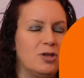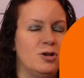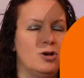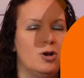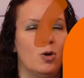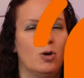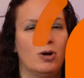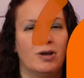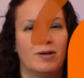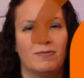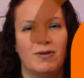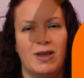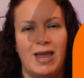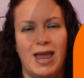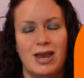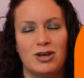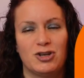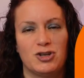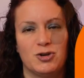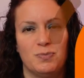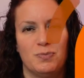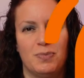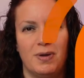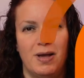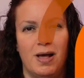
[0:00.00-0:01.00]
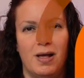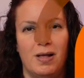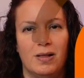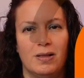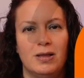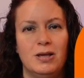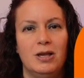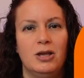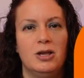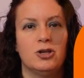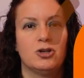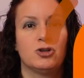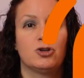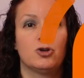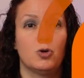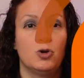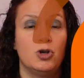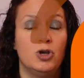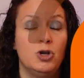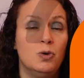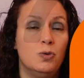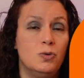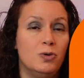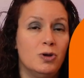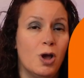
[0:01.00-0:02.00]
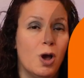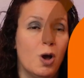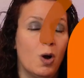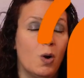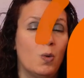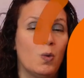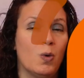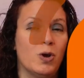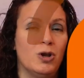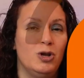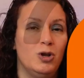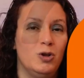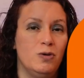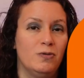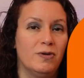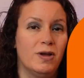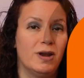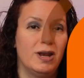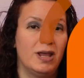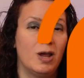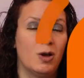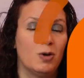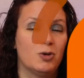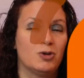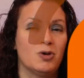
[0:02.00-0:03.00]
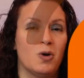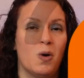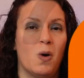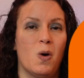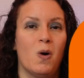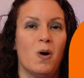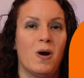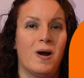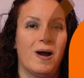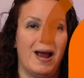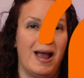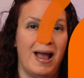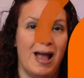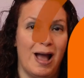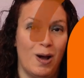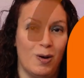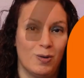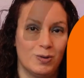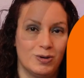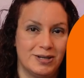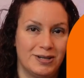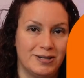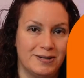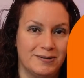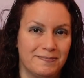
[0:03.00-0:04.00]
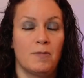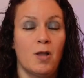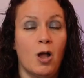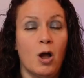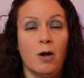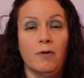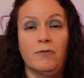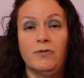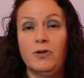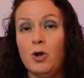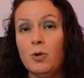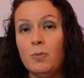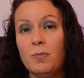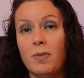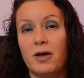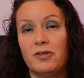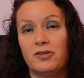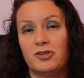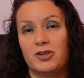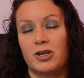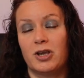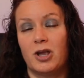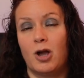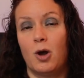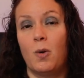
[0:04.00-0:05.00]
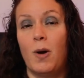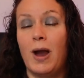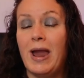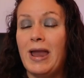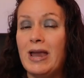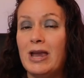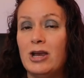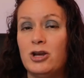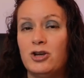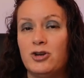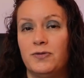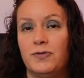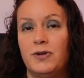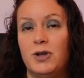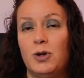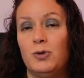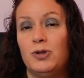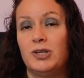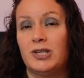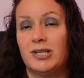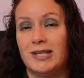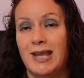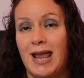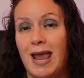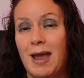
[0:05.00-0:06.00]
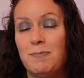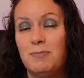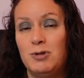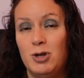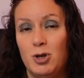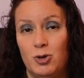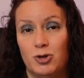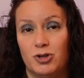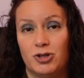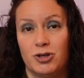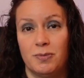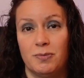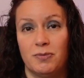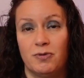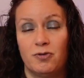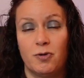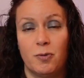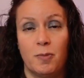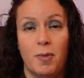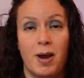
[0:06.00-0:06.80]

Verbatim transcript: the notification bell so you know when new videos are out. A few months ago, I interviewed Sam Newsome for